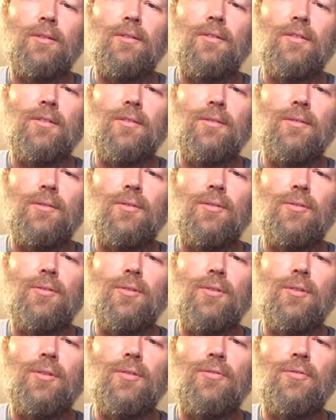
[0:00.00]
2,
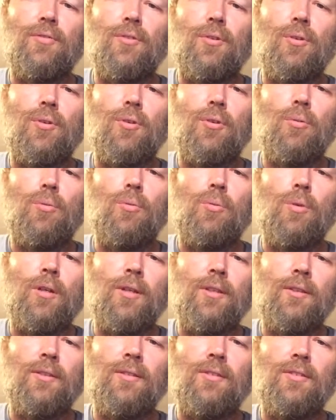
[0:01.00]
3, 4,
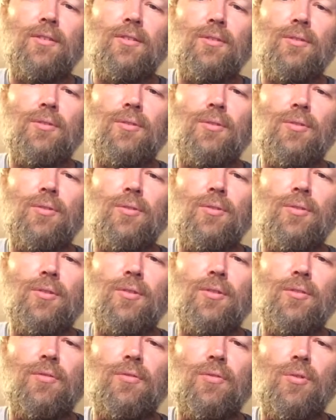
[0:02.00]
1, 2,
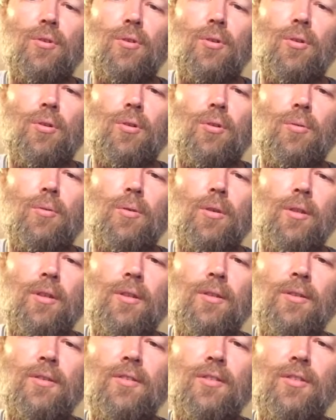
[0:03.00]
3, 4,
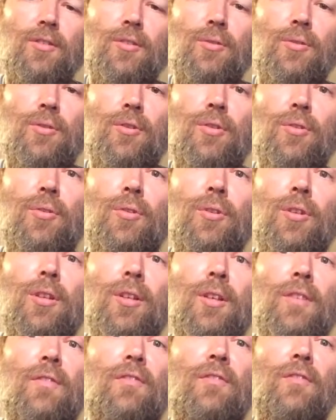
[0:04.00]
1, 2,
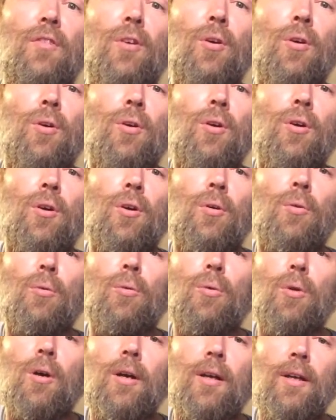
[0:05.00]
3, 4,
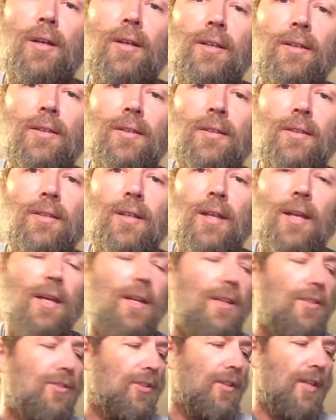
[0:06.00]
1.
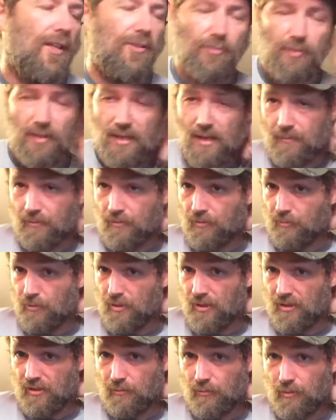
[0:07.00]
So that's what happens
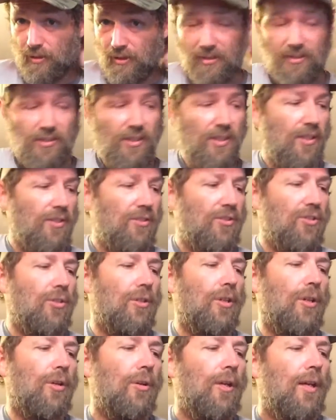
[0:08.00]
when he sings. You
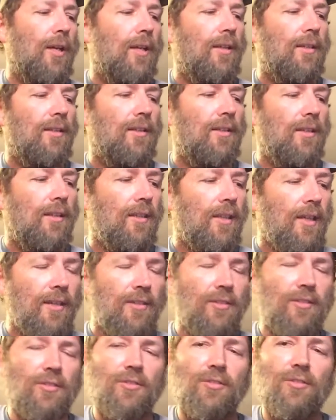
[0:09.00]
go
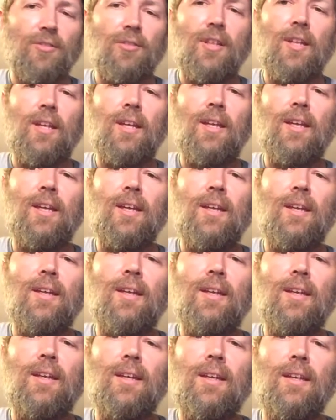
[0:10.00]

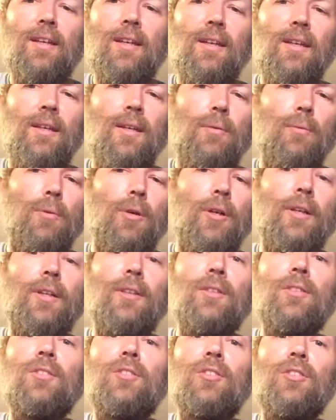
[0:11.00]
yesterday,
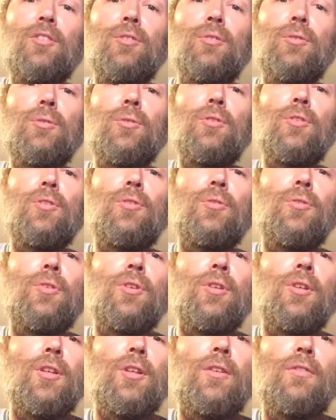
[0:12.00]
1, 2,
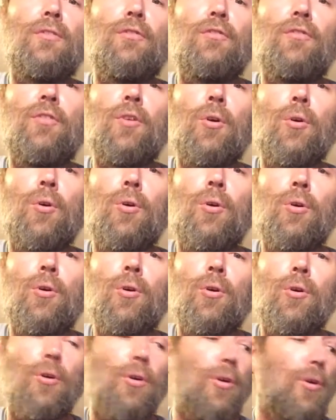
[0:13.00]
3,
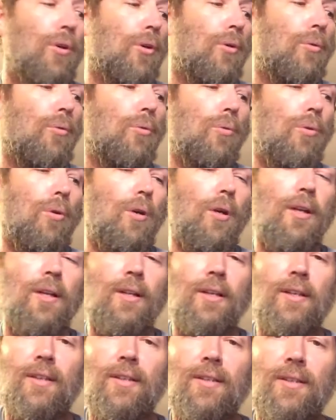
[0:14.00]
4,
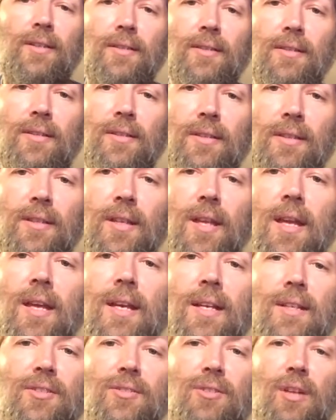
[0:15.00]

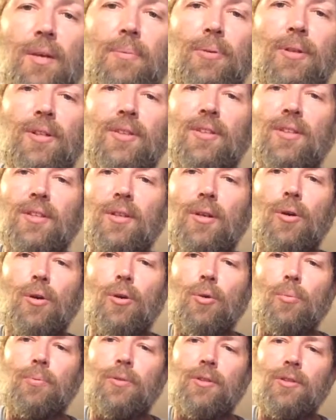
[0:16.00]
1. So I played the
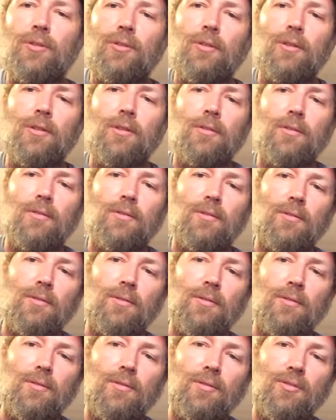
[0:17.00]
open
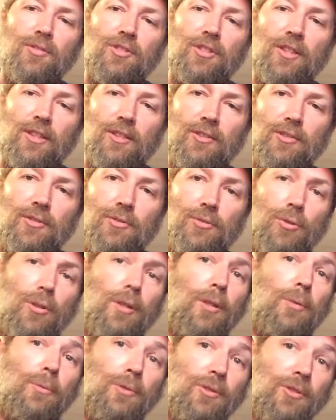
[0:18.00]
6th
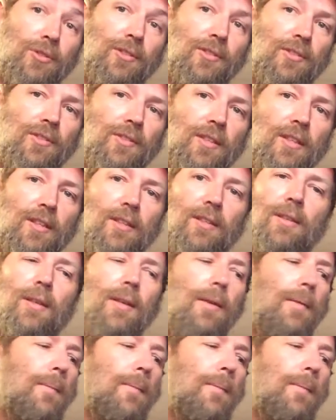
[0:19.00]
string, which is a D,